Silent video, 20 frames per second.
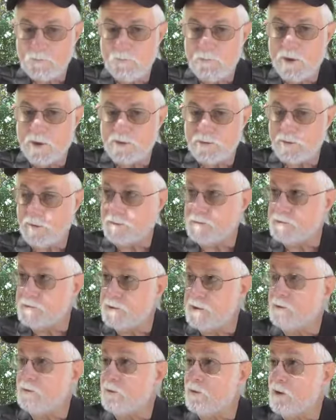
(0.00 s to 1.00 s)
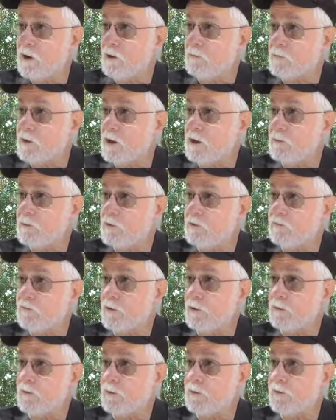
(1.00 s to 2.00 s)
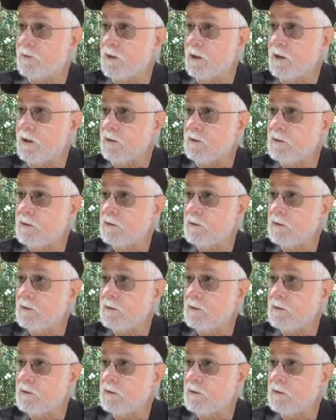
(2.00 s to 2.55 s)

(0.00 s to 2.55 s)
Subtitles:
But you see where I'm coming from with that.